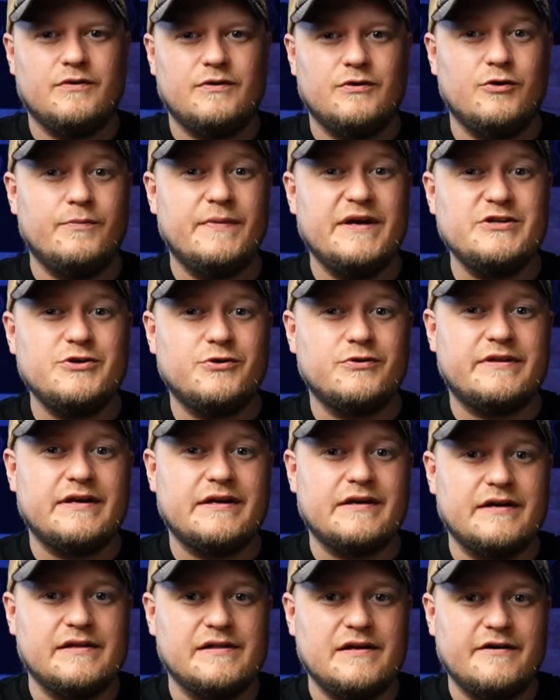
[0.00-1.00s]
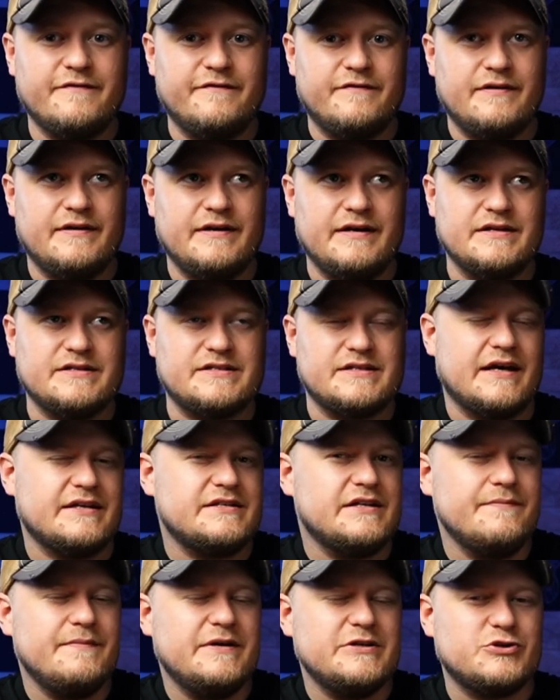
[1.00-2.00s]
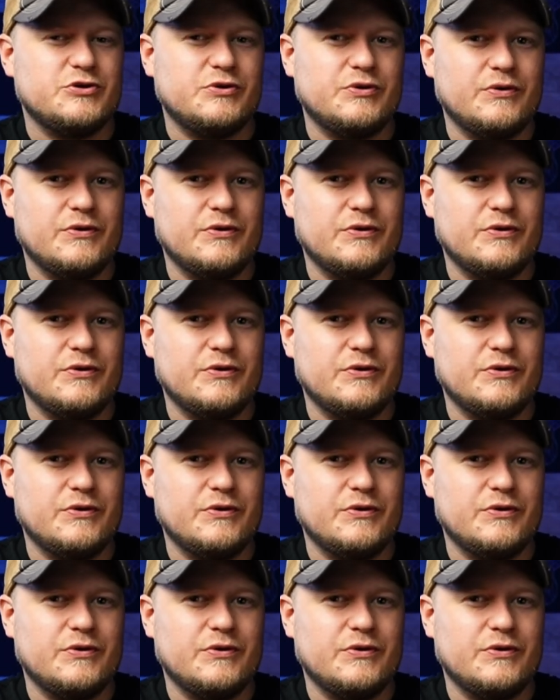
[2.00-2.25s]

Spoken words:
The major thing I love is, as I mentioned